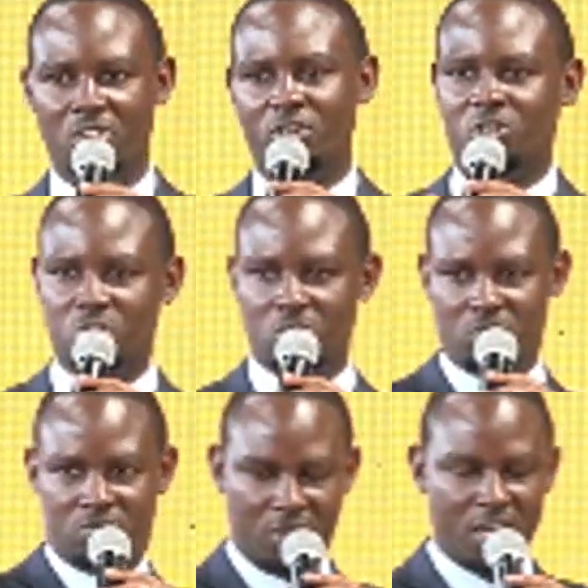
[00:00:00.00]
or give
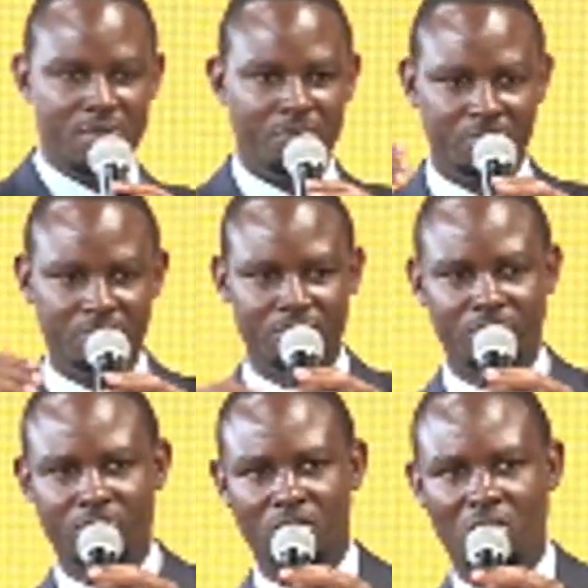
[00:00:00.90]
him,
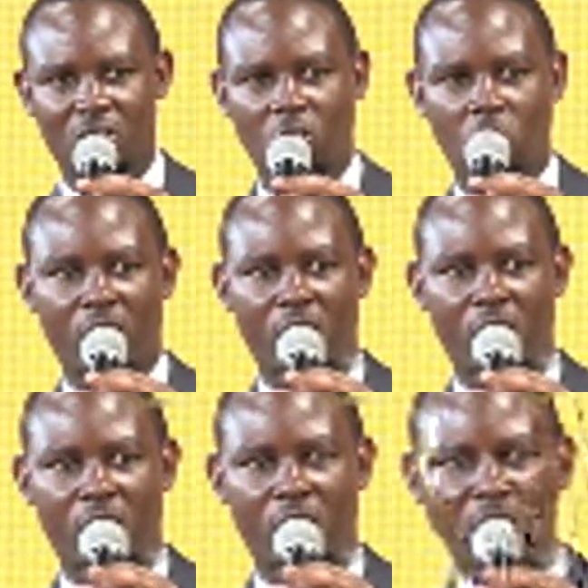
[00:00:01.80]
wherever